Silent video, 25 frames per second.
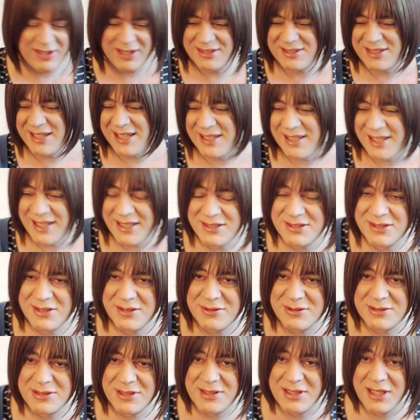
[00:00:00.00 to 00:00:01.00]
a day later
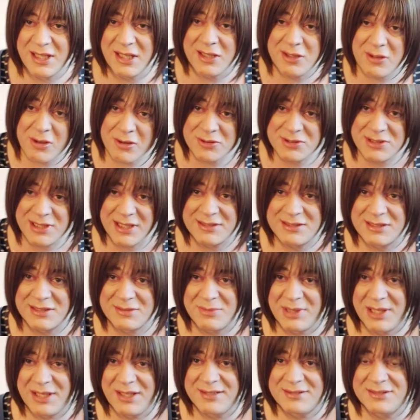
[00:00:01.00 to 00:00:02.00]
or something, he contacted
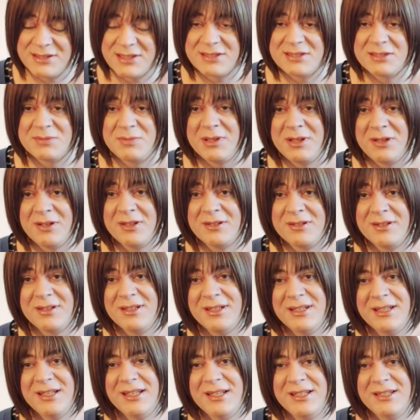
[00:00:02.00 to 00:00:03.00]
me and said to me, "Look,
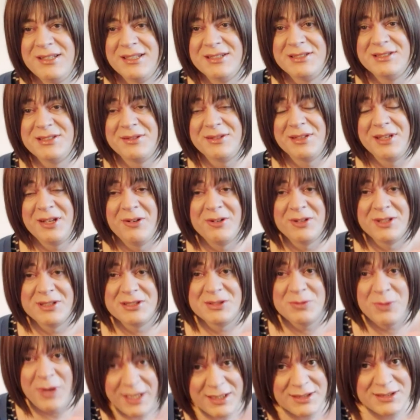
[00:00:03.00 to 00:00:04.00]
there's something on
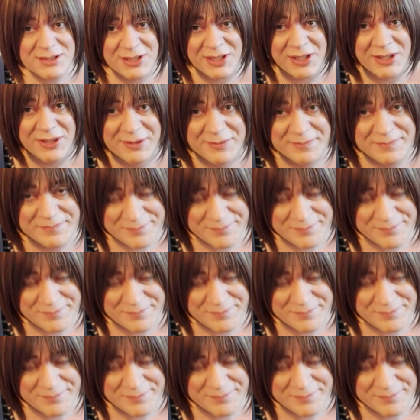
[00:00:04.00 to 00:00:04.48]
its way to you."